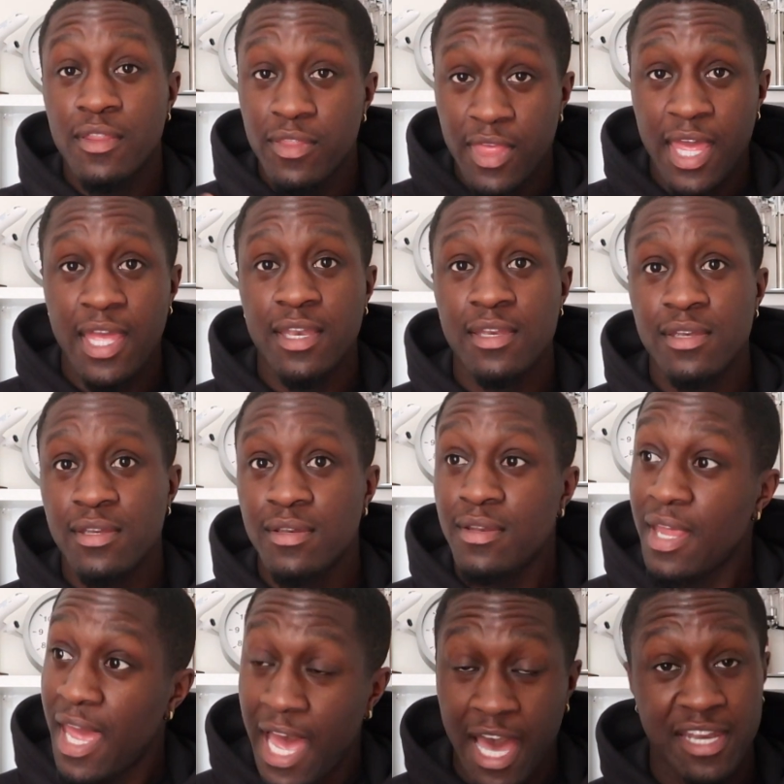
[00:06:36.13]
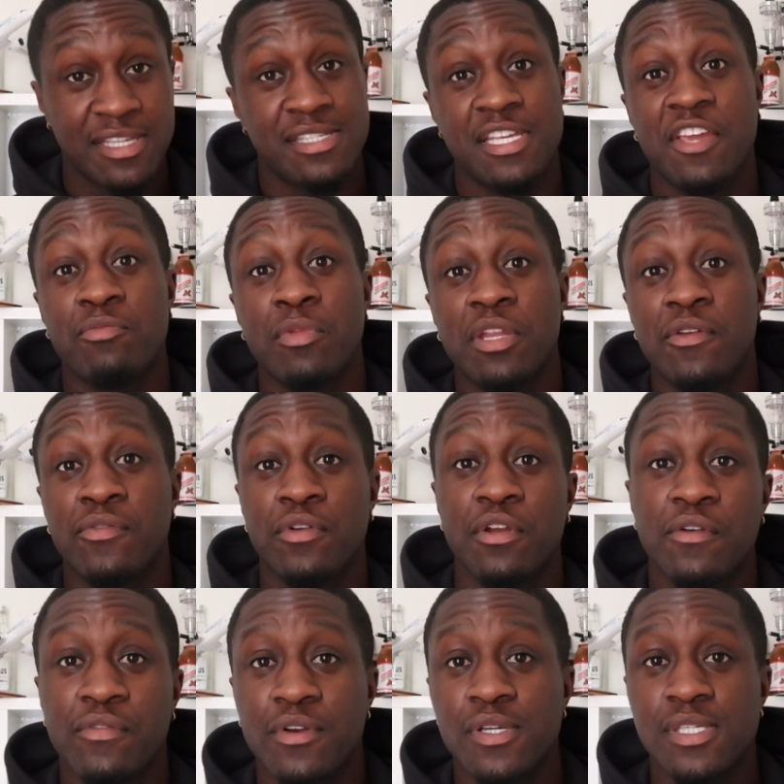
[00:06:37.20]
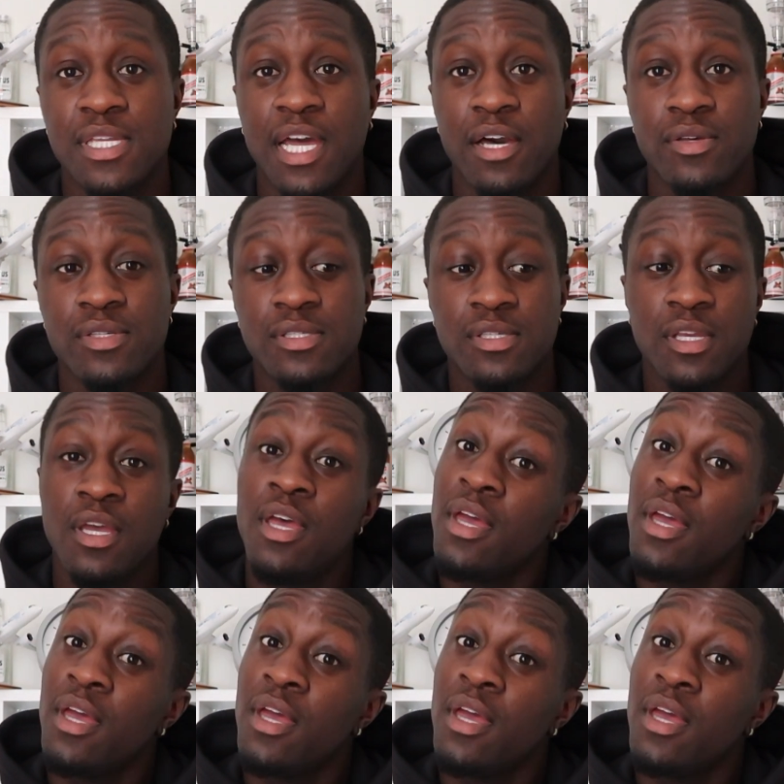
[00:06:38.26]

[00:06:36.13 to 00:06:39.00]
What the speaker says: than how to save money for your first house.